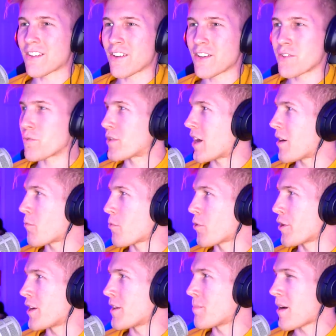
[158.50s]
long as we're not
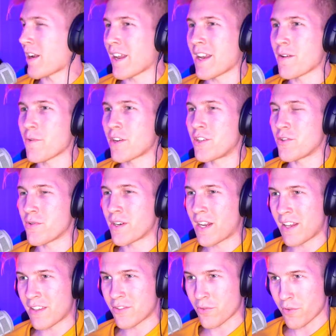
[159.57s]
worried about anyone doing
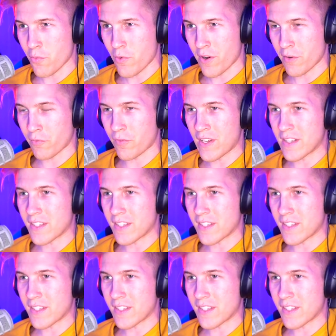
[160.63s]
any sort of weird feet